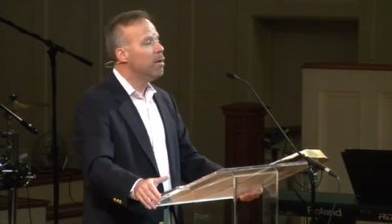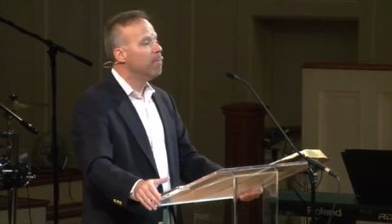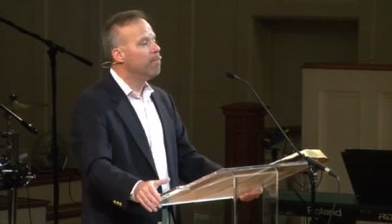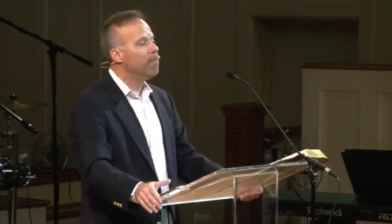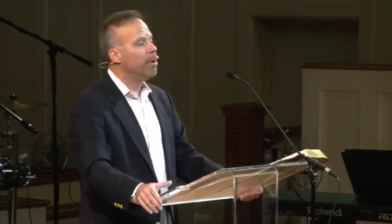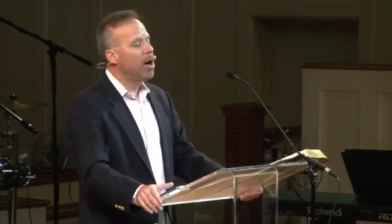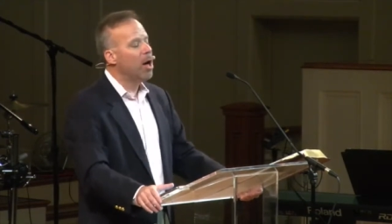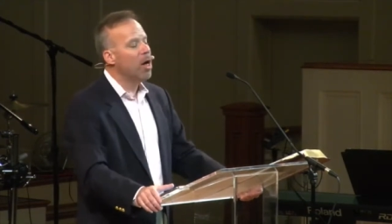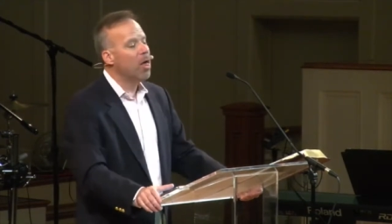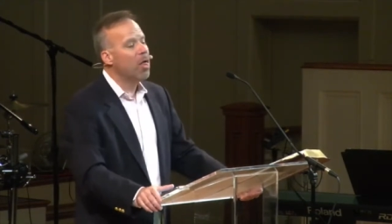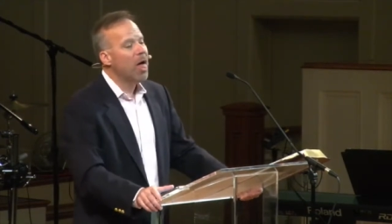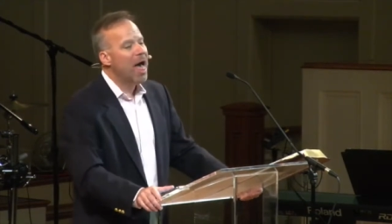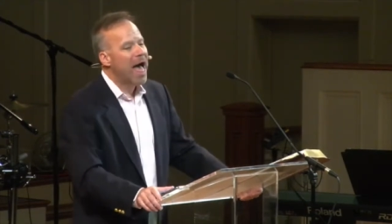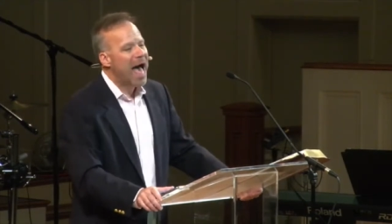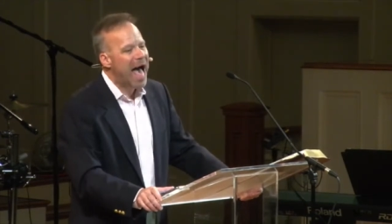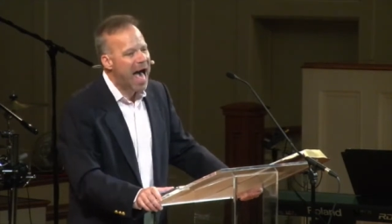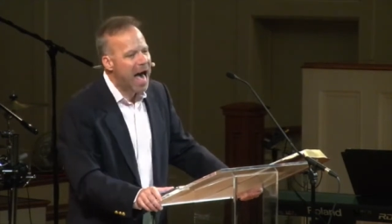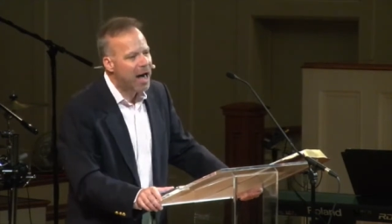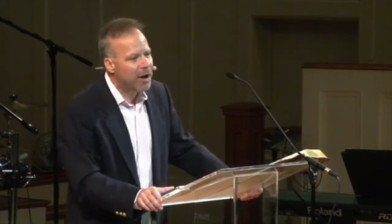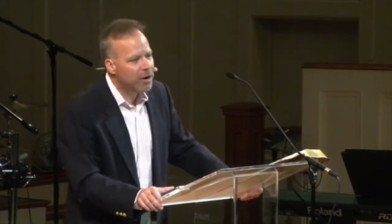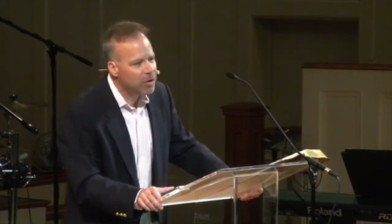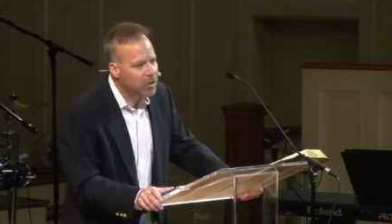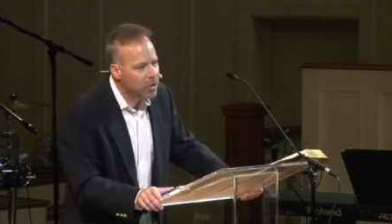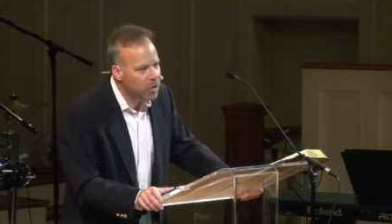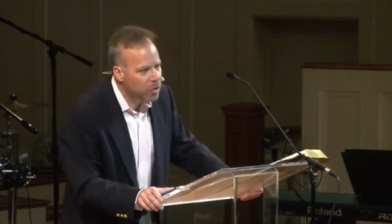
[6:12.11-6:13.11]
Paul,
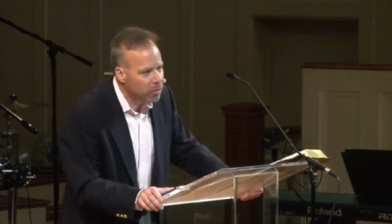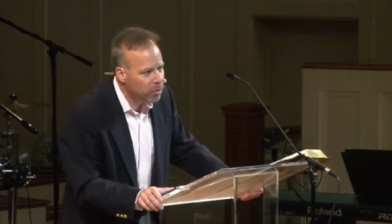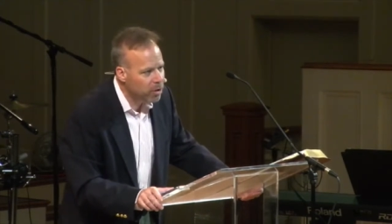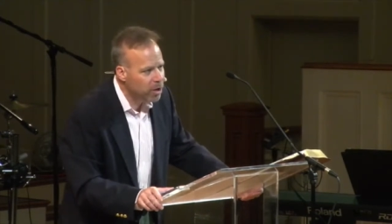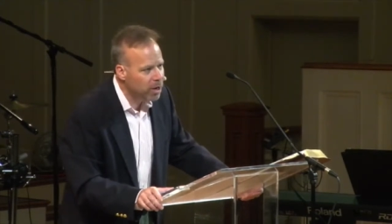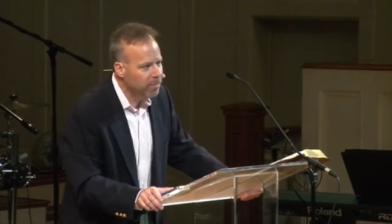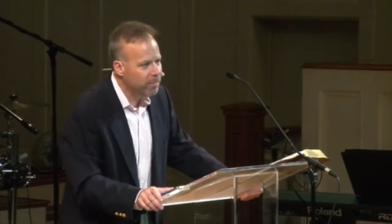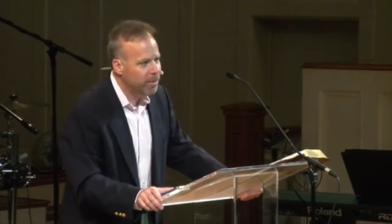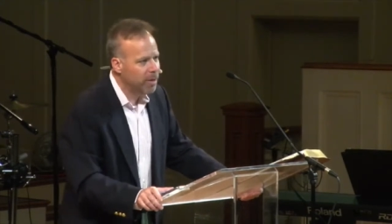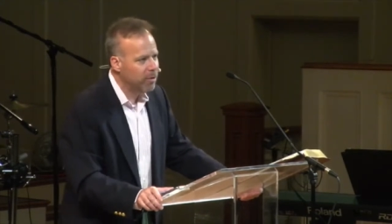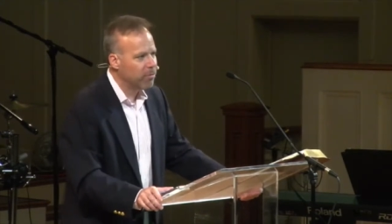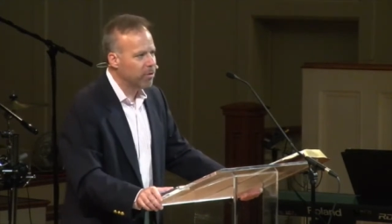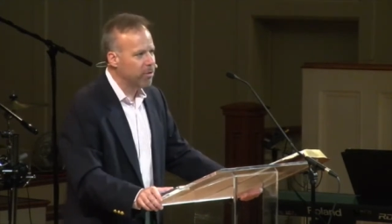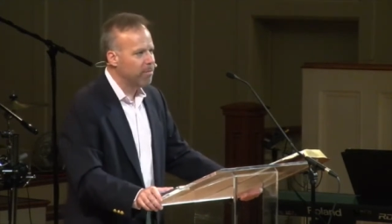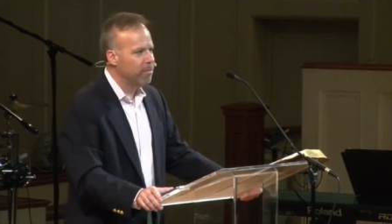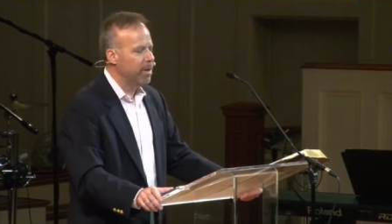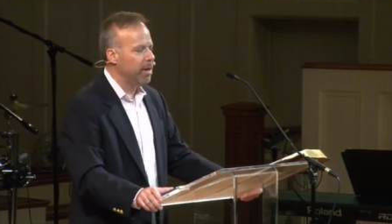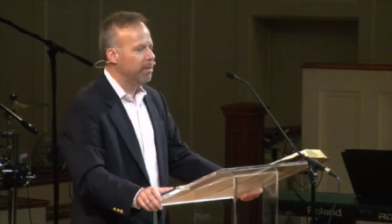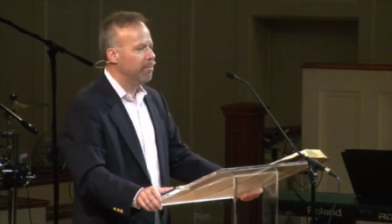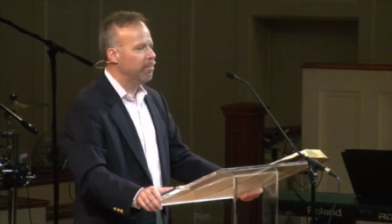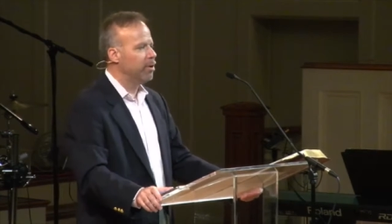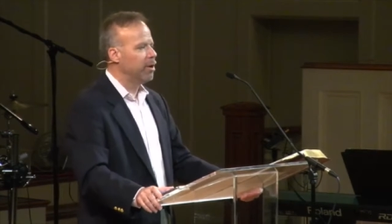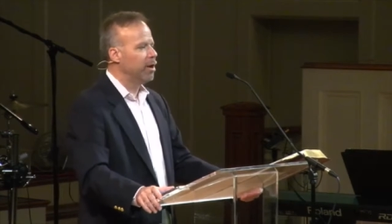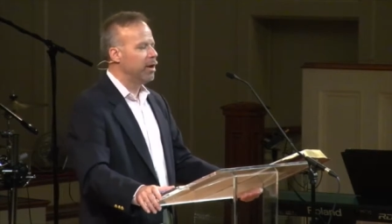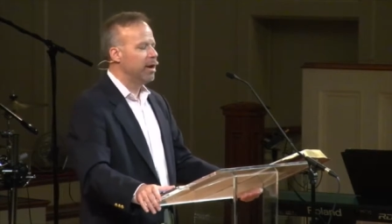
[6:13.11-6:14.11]
how do you want to be remembered?